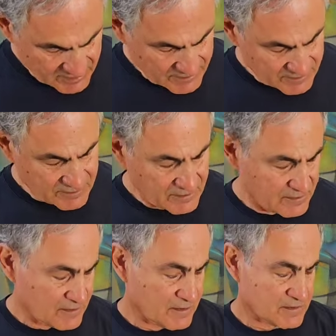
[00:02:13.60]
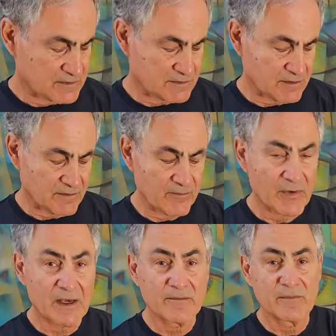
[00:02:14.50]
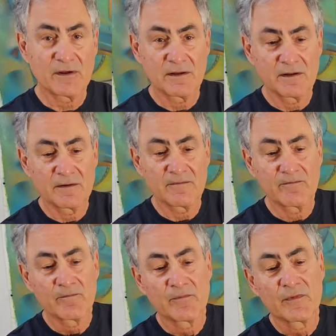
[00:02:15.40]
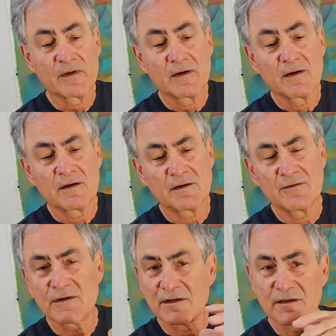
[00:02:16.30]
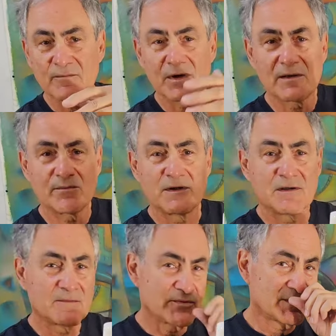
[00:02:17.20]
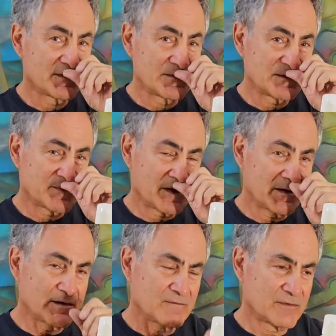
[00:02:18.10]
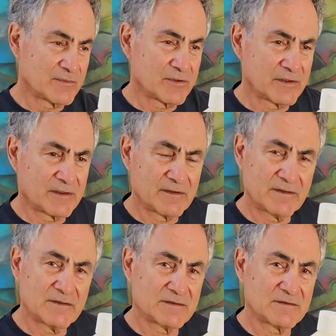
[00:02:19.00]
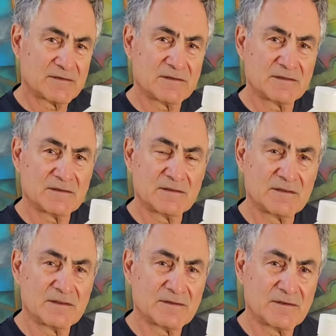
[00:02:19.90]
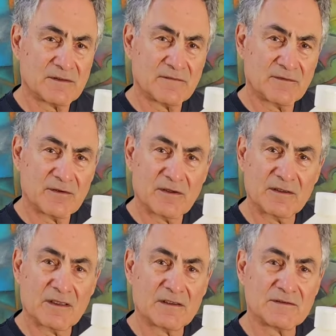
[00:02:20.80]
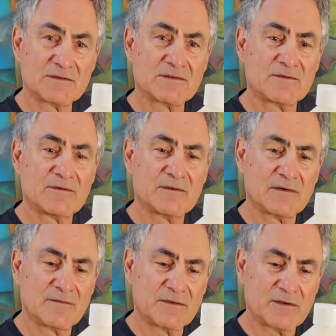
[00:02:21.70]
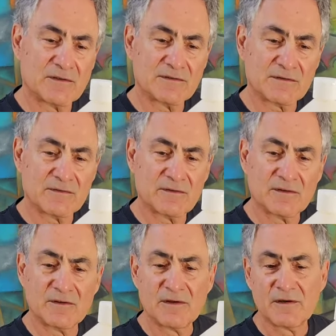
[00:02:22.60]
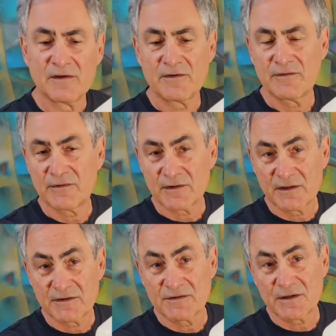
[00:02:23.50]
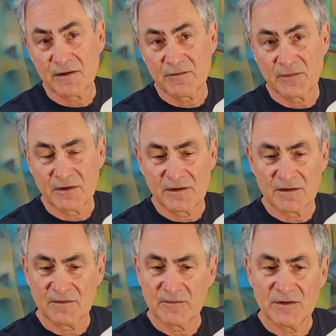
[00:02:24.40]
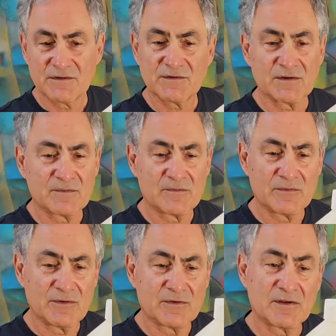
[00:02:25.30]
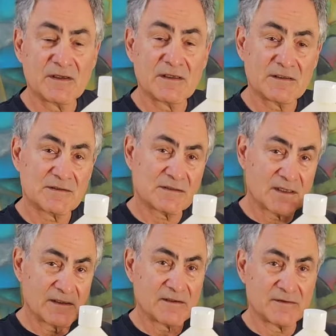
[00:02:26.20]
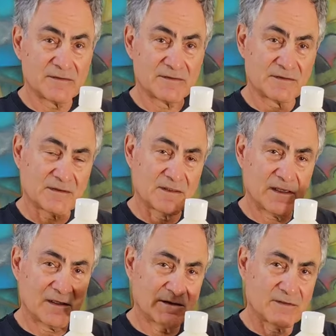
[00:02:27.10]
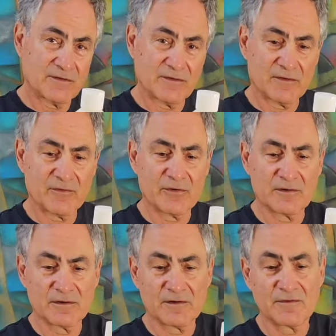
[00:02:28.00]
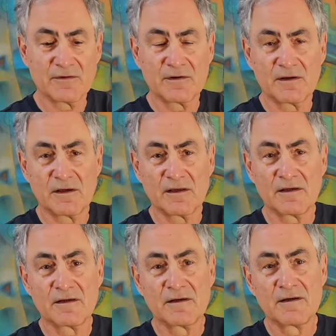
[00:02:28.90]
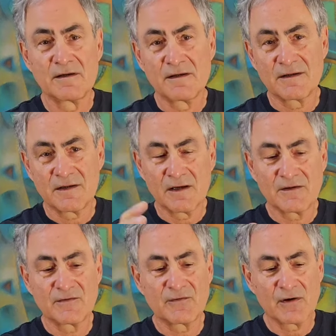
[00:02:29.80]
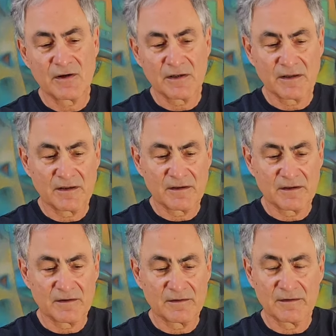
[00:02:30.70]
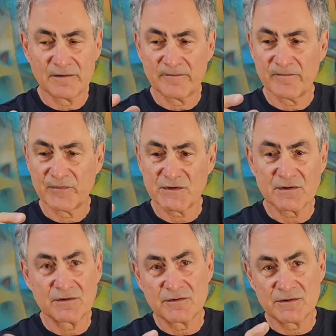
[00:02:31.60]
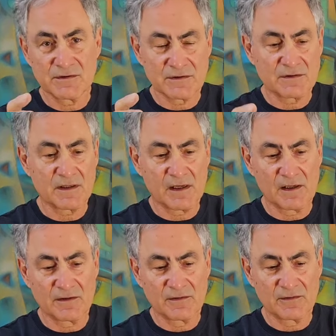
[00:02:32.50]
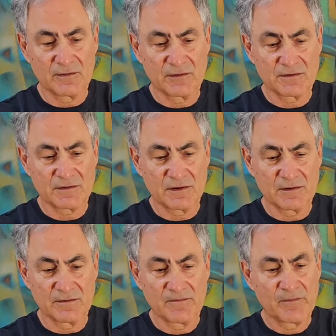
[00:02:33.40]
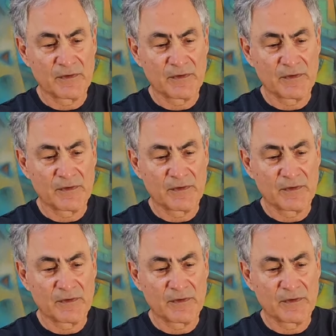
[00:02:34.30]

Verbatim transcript: added some matte medium and you can get matte medium produced by everybody. It's, it's, a, it's on every online store, every art store. You could get gel medium. Each of them, you could get extenders to add to your acrylic. You could get non-drying um, solutions to add to it. So